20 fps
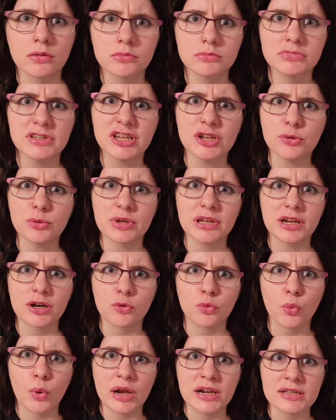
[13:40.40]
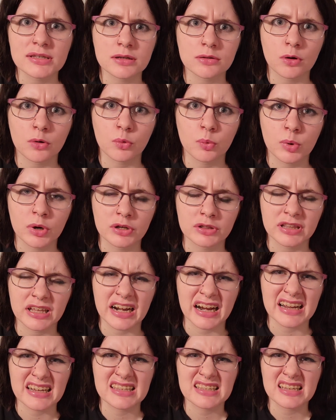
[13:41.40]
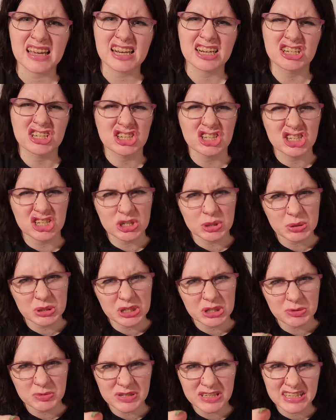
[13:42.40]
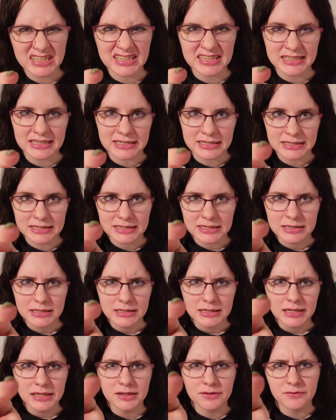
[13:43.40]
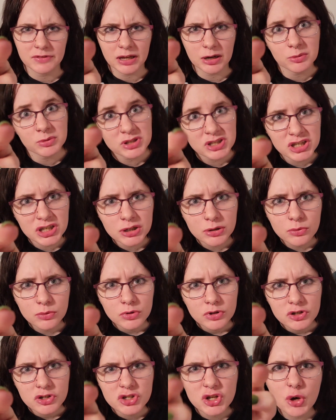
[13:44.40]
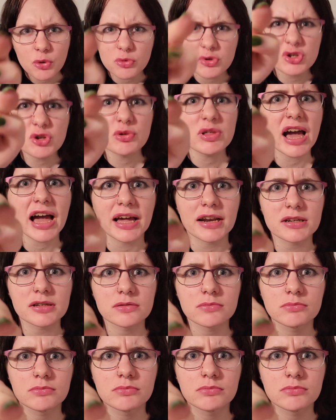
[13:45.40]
Did you hear one single word that I said? No, you didn't. And if that was you, don't do that."